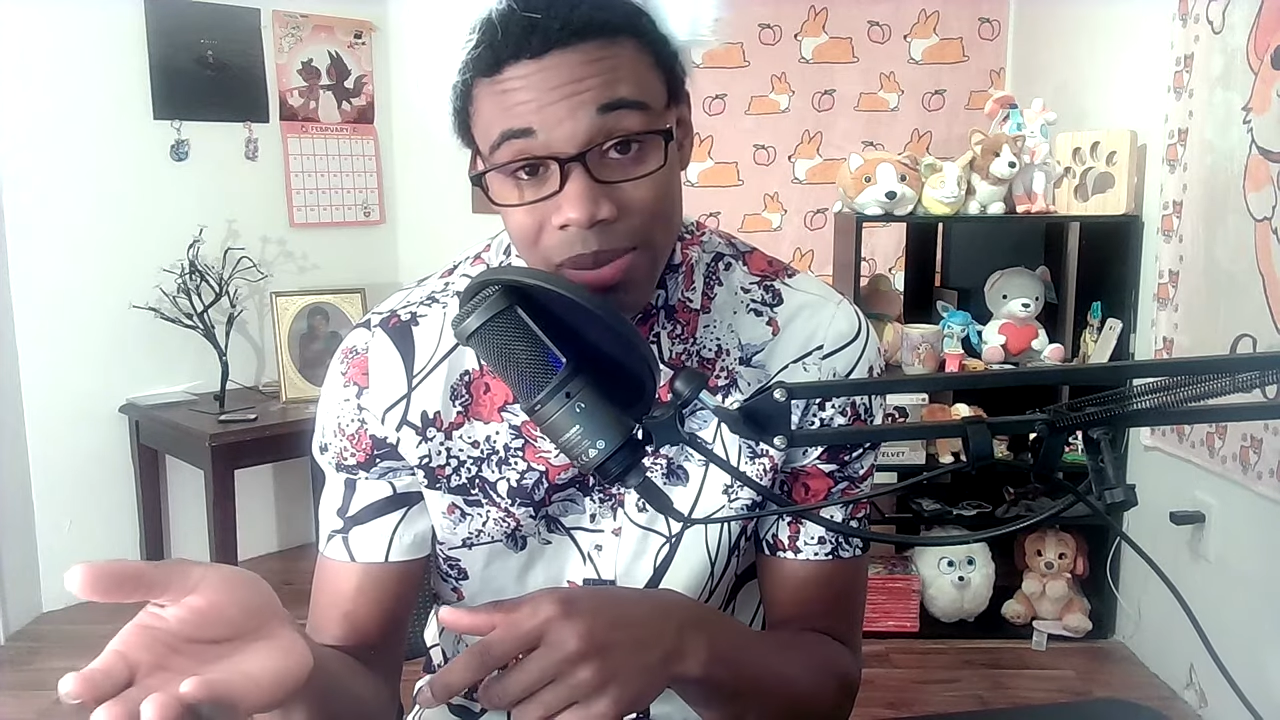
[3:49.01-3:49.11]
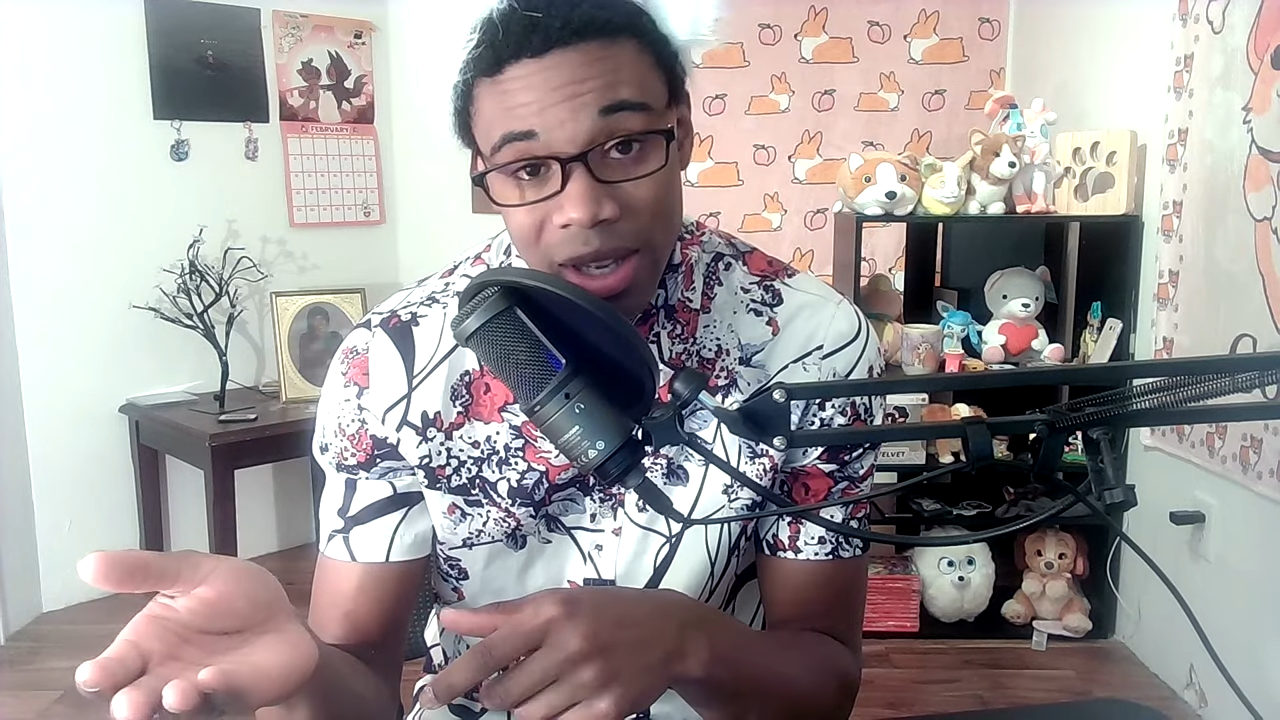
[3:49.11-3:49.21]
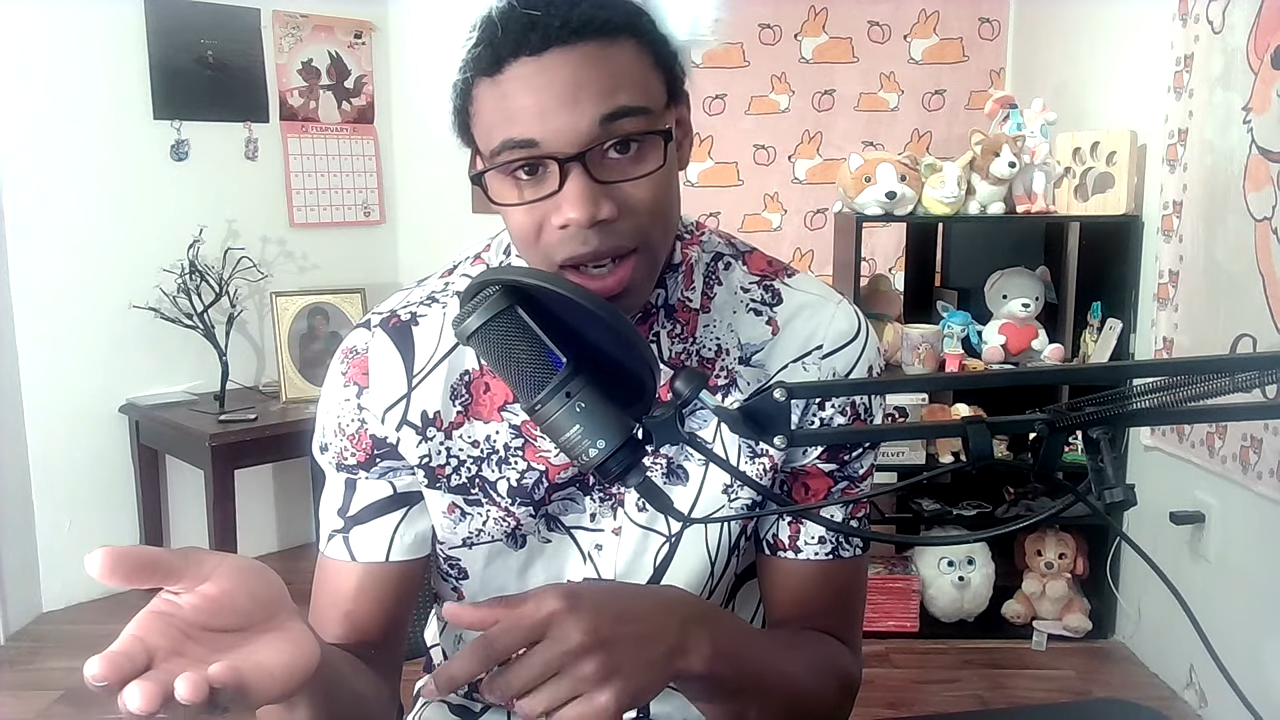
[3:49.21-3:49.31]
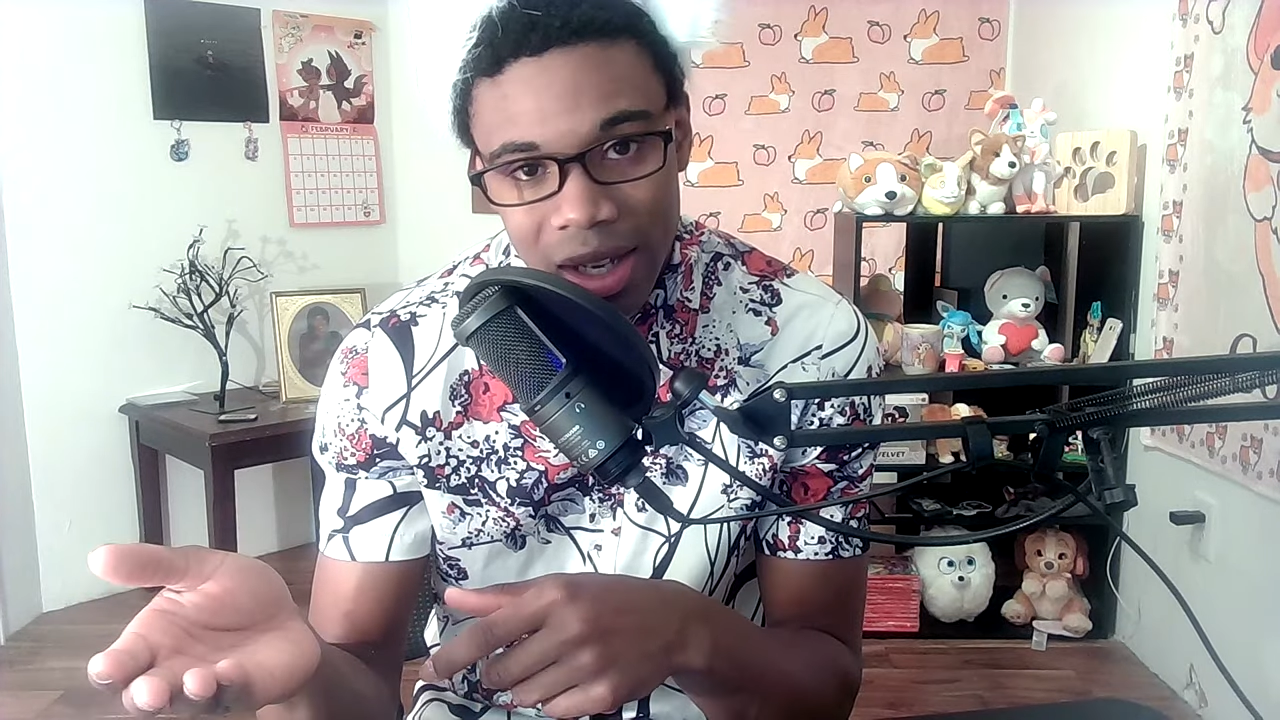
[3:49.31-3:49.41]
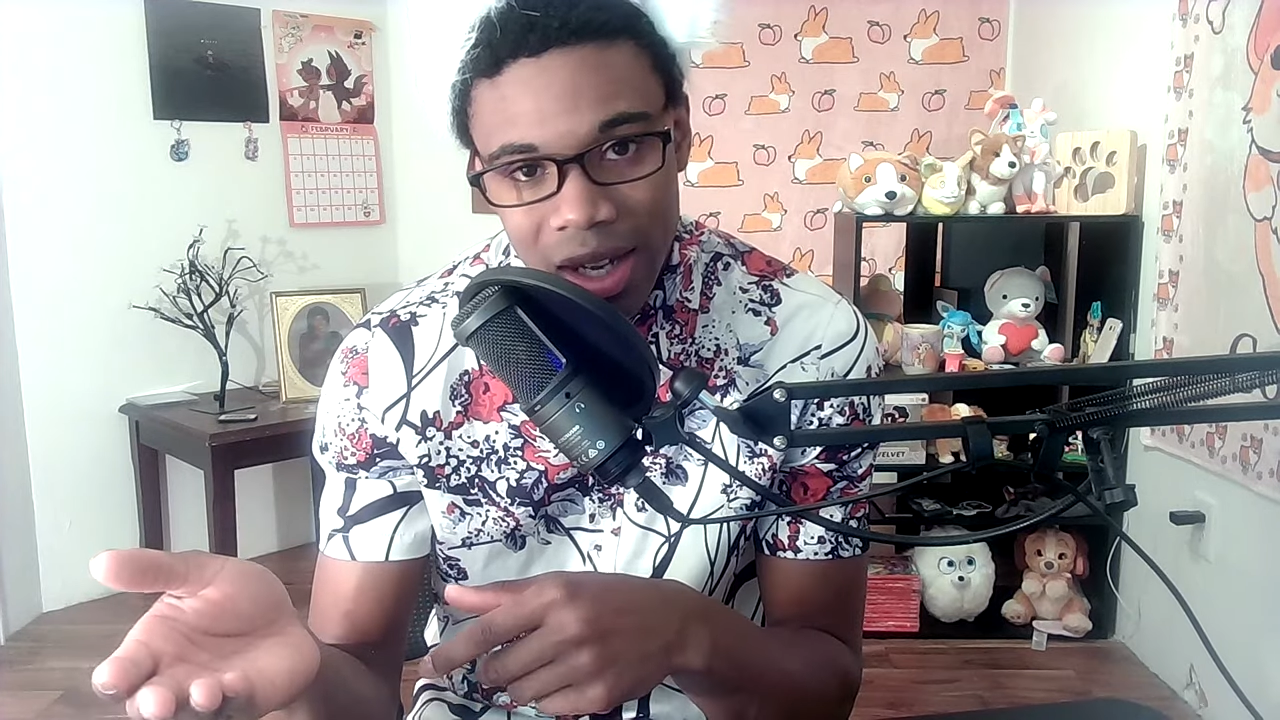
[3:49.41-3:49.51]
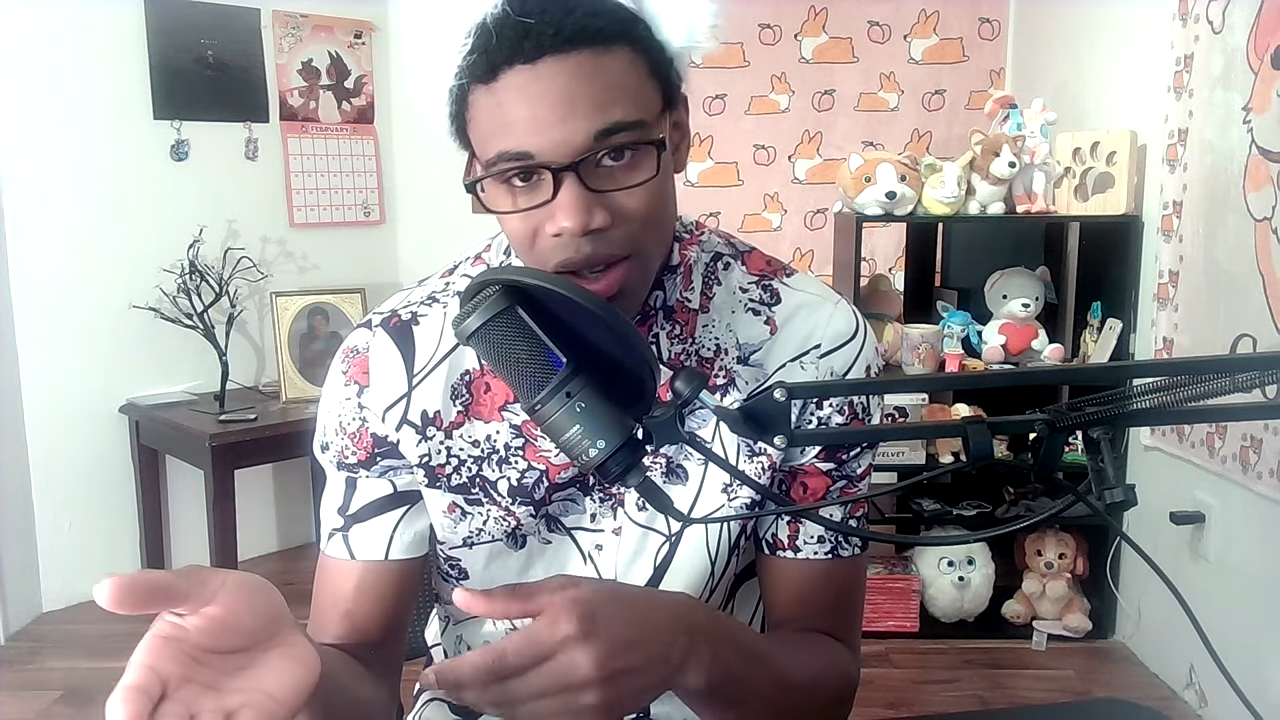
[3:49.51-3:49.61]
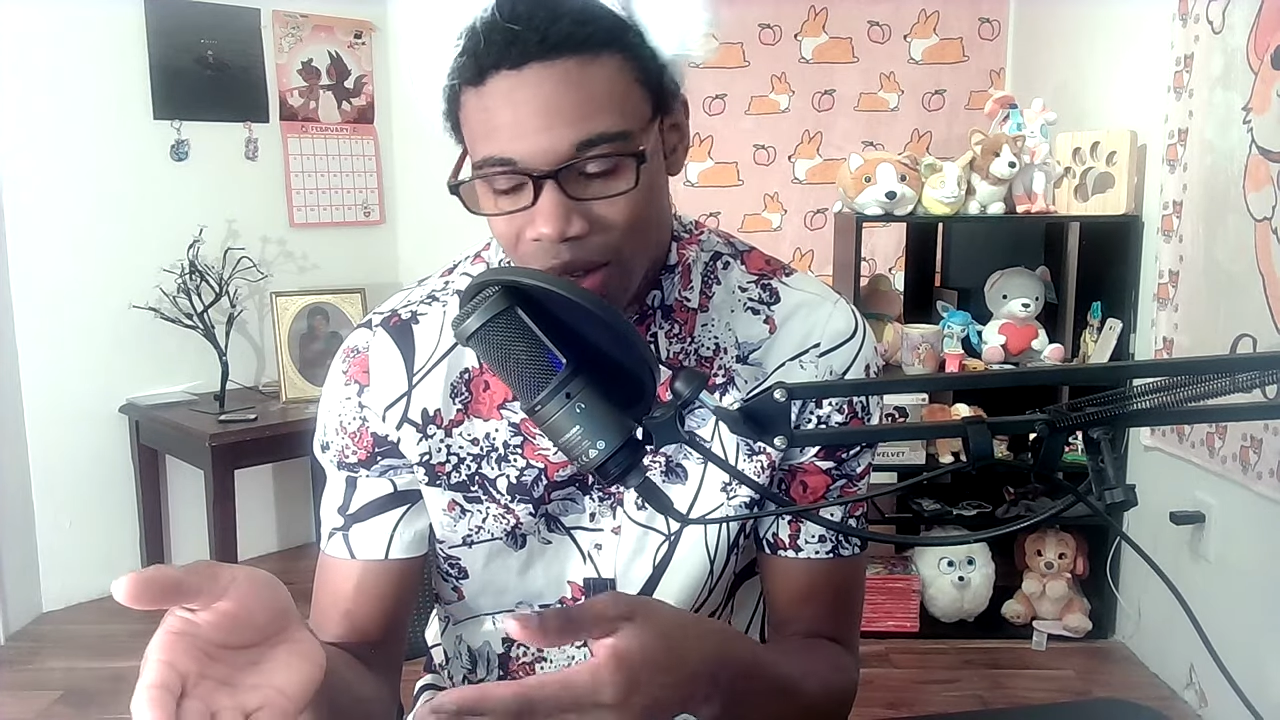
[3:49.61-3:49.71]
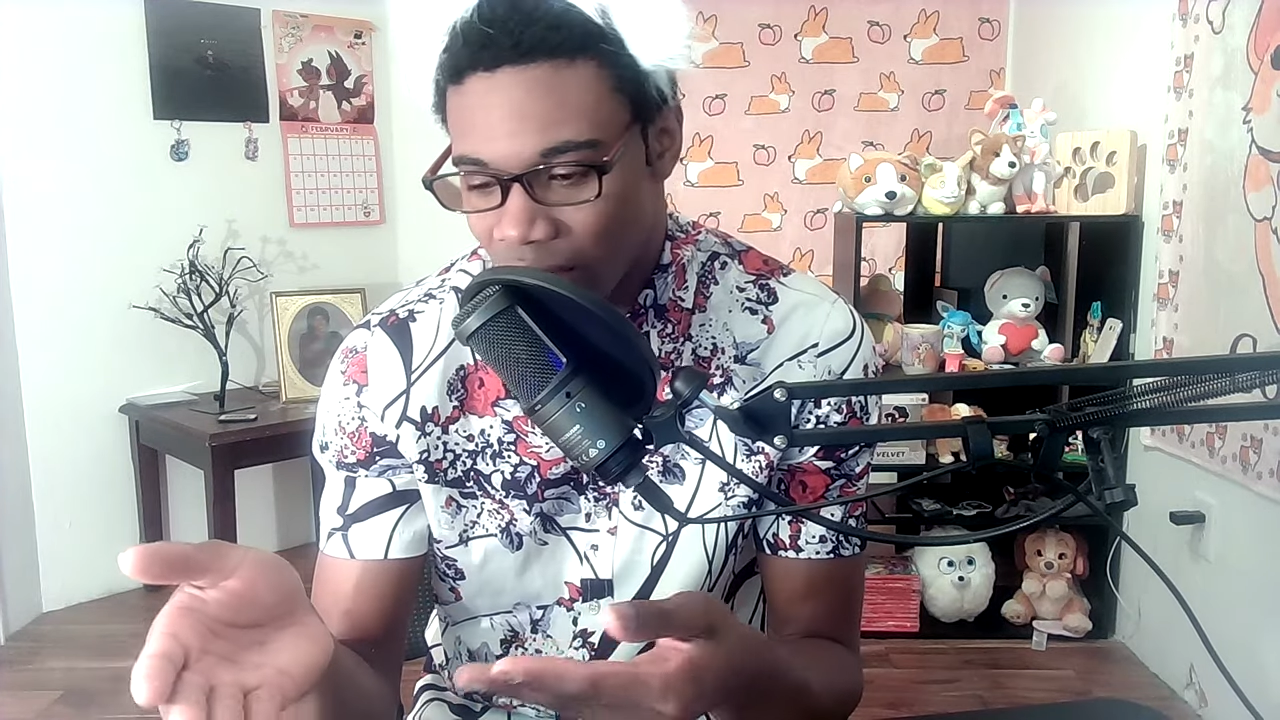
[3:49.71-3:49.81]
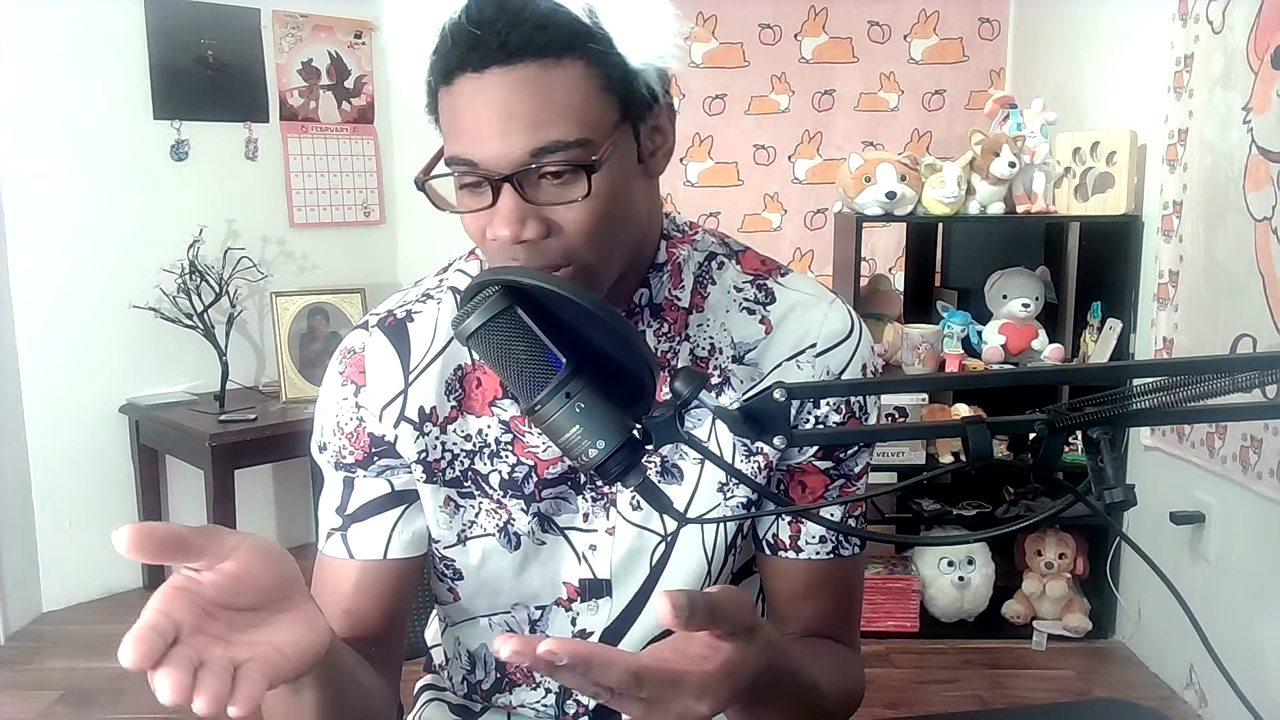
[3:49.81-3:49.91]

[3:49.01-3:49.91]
to be the killer.